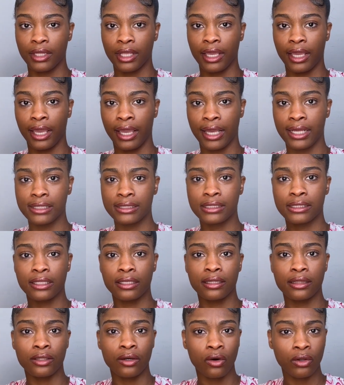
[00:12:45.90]
And
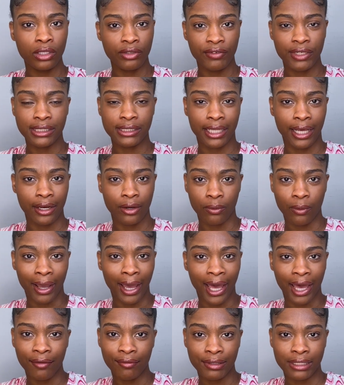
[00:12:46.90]
the only reason I don't
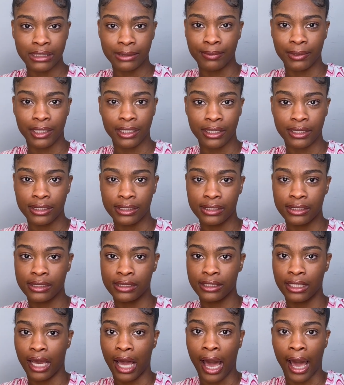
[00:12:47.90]
have it is because
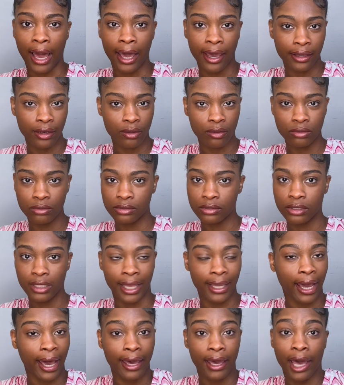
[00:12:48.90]
I
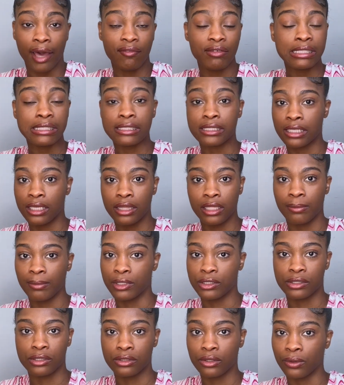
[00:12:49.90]
haven't seen them
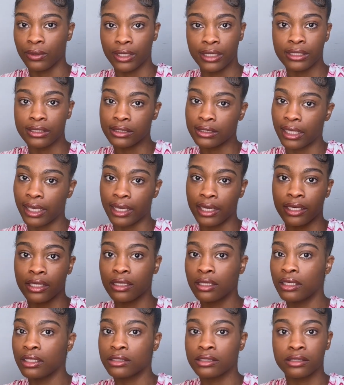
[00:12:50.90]
in stores. Like,
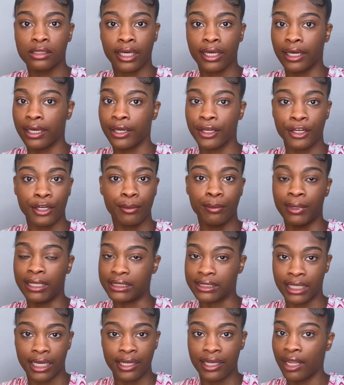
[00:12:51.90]
it's like a hit or
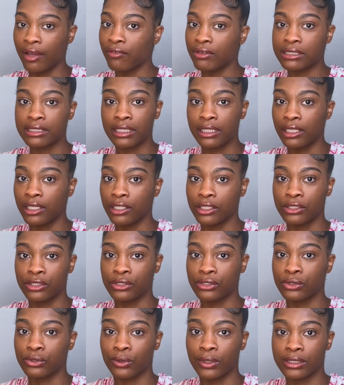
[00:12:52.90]
miss. I'd never seen it in
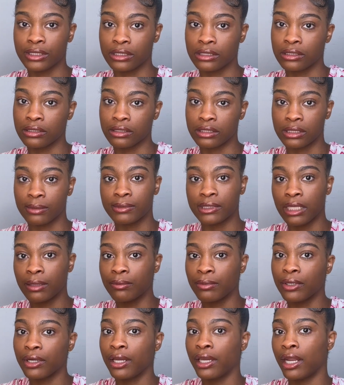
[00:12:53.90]
stores until
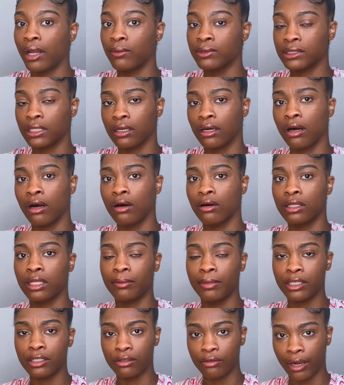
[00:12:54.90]
September. And I was like, oh, let
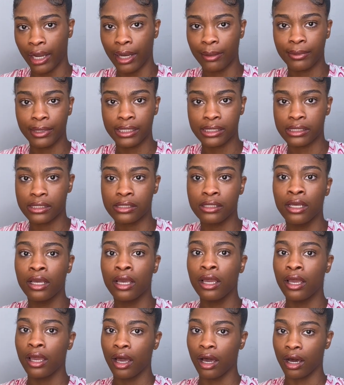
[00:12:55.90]
me grab this.
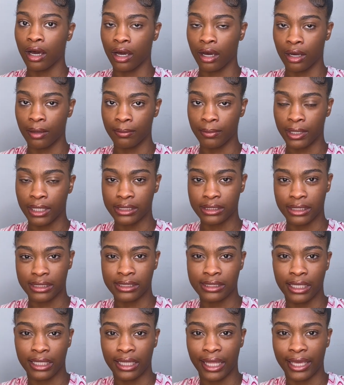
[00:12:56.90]
Because it
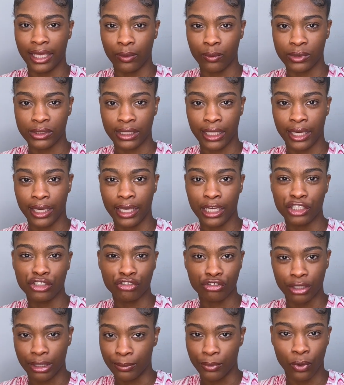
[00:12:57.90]
said like it was like
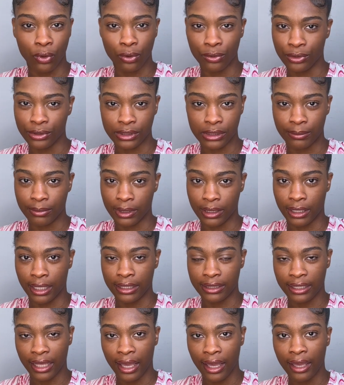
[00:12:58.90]
extreme hold or something
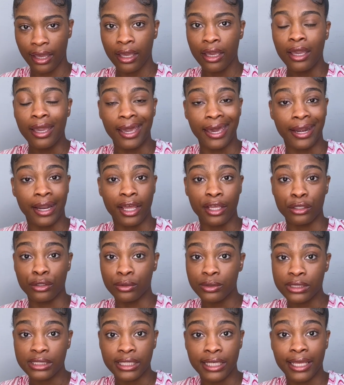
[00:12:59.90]
like that. And I
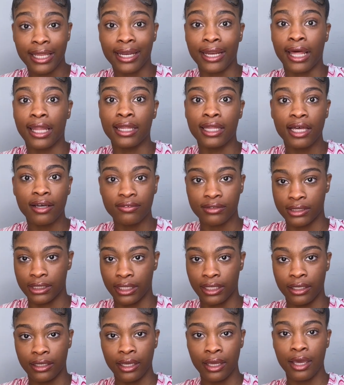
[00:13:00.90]
used it and I loved
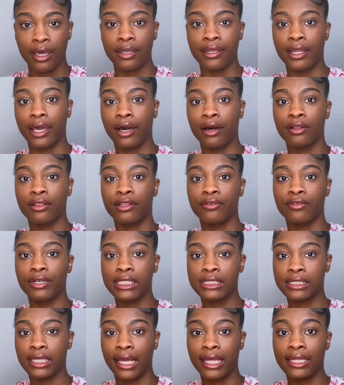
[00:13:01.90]
it. Now, the
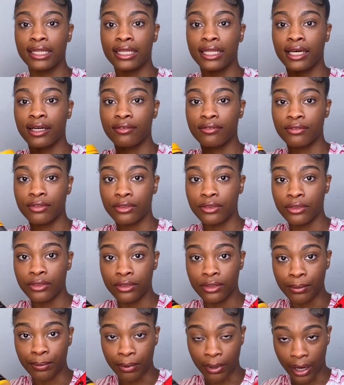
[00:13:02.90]
reason I love
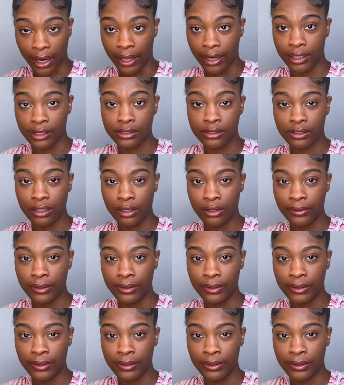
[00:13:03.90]
the products though